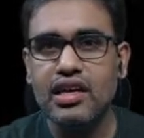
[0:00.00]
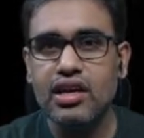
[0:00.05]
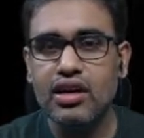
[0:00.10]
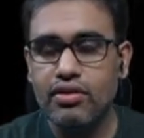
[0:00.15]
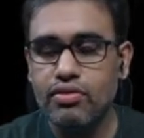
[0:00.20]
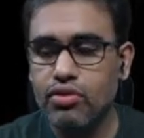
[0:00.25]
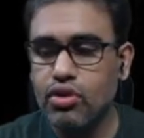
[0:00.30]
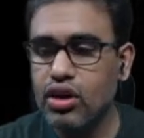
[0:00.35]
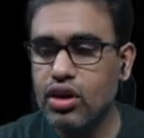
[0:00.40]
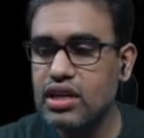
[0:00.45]

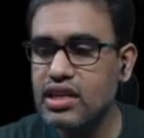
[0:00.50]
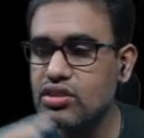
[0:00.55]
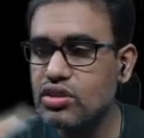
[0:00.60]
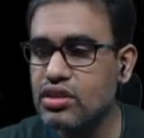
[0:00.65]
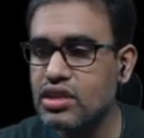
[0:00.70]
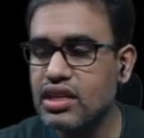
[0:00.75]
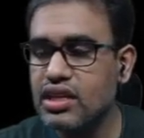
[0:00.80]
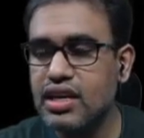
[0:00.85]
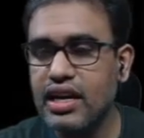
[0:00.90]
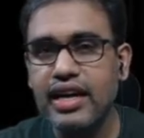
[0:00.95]
Wall is on
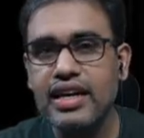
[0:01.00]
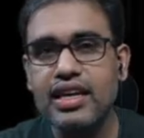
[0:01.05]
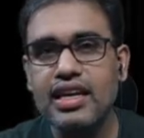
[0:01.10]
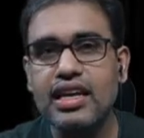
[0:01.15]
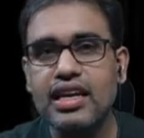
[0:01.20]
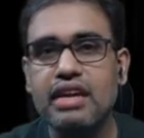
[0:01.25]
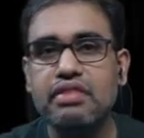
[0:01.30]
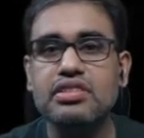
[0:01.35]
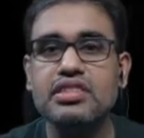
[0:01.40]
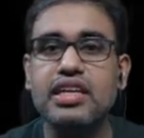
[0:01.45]
the right and
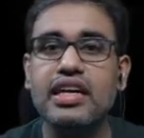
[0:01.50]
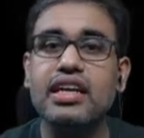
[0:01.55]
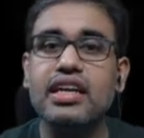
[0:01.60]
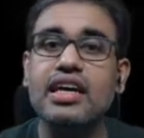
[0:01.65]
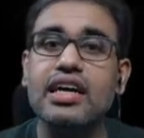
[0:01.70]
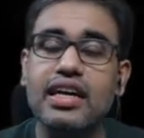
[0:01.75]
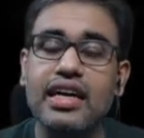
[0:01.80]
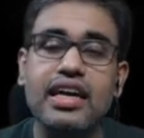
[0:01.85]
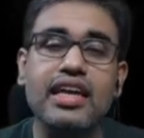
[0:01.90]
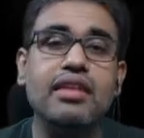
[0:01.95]
left side,
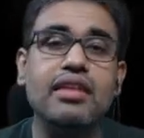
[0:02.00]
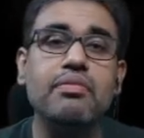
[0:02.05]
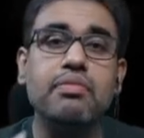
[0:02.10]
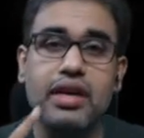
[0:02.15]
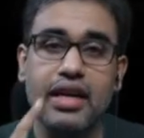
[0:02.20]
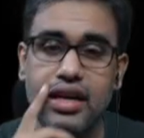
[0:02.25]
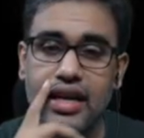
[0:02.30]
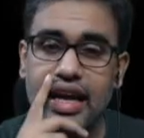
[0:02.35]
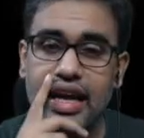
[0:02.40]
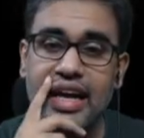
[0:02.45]
again
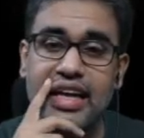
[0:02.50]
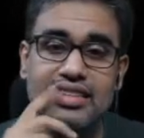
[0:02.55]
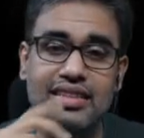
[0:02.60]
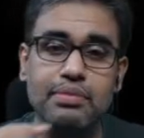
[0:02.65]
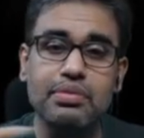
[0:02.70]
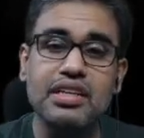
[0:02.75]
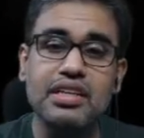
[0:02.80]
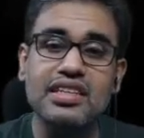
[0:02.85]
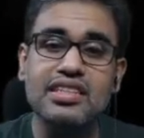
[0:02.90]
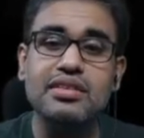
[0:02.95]
paired, except
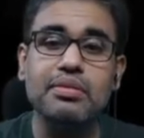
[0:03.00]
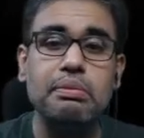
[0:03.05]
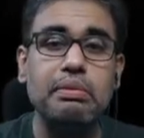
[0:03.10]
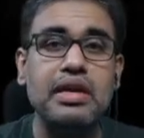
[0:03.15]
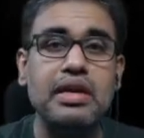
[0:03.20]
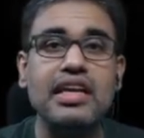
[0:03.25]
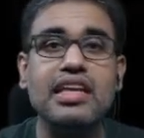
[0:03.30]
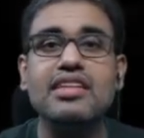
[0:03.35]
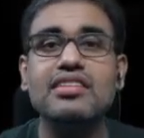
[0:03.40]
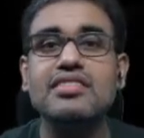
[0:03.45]
that there is a
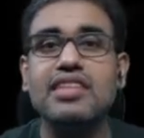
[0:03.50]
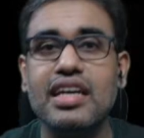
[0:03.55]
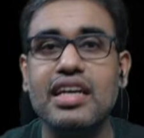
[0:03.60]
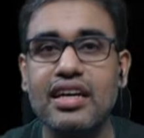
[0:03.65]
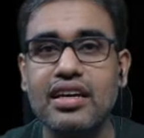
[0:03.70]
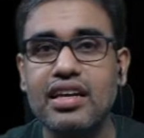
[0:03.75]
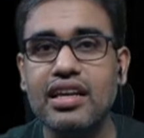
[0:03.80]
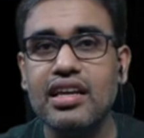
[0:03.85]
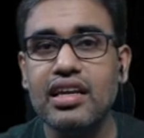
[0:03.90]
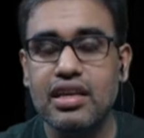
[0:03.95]
median
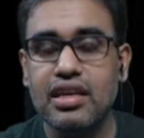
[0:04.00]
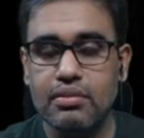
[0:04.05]
sacral.